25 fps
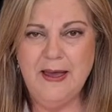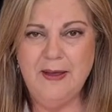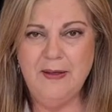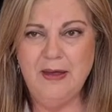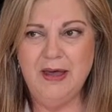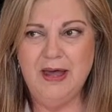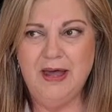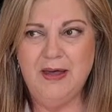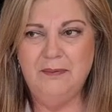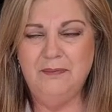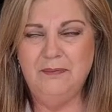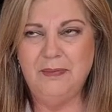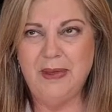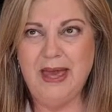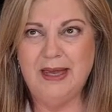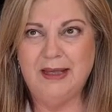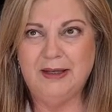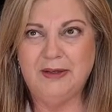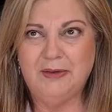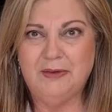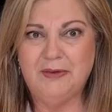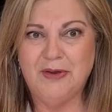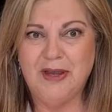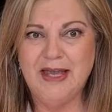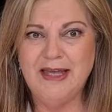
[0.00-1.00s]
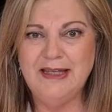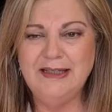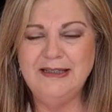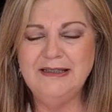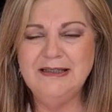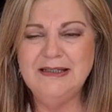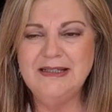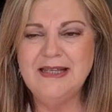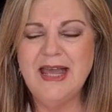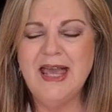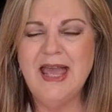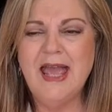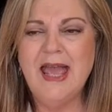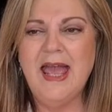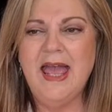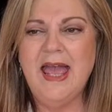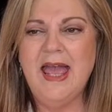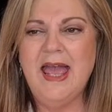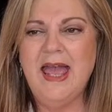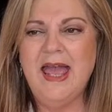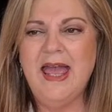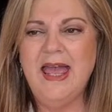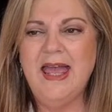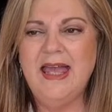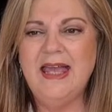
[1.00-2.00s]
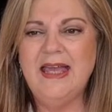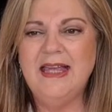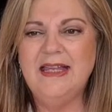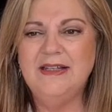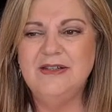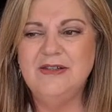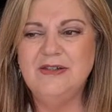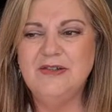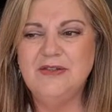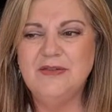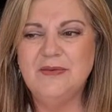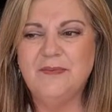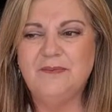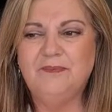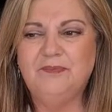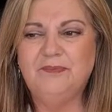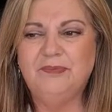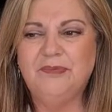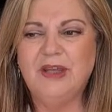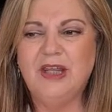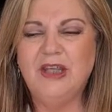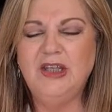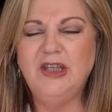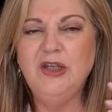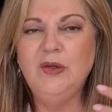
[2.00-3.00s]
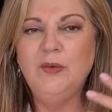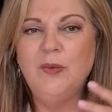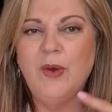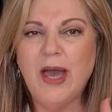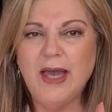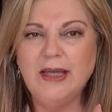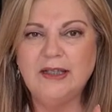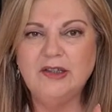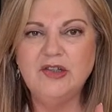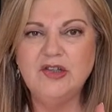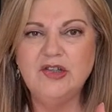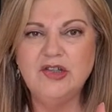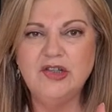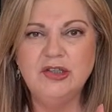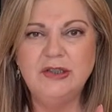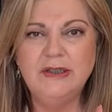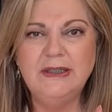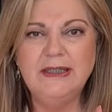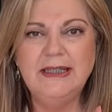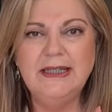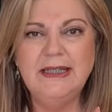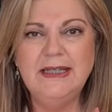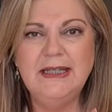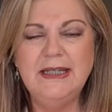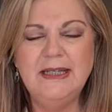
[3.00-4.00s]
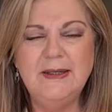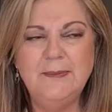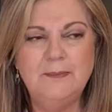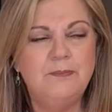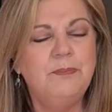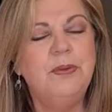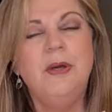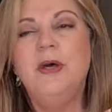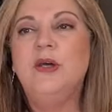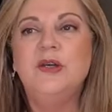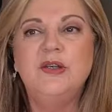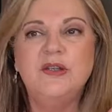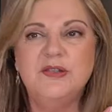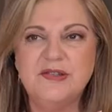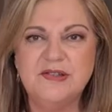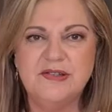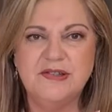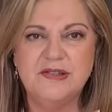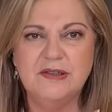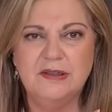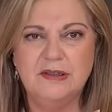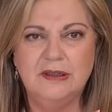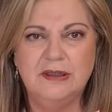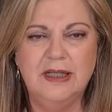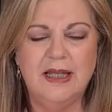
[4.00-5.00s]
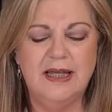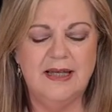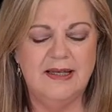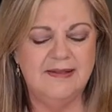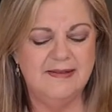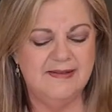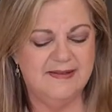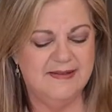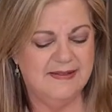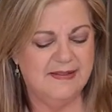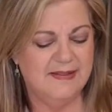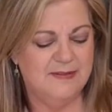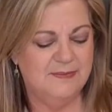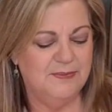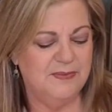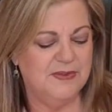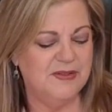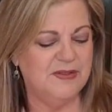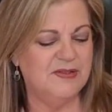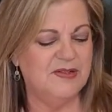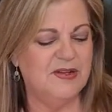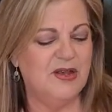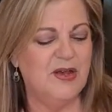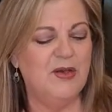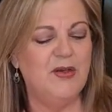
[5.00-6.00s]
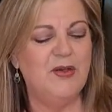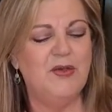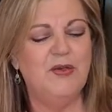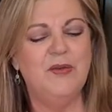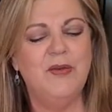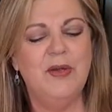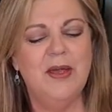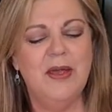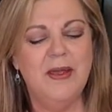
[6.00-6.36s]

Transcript: uh, background and you actually personalize them. So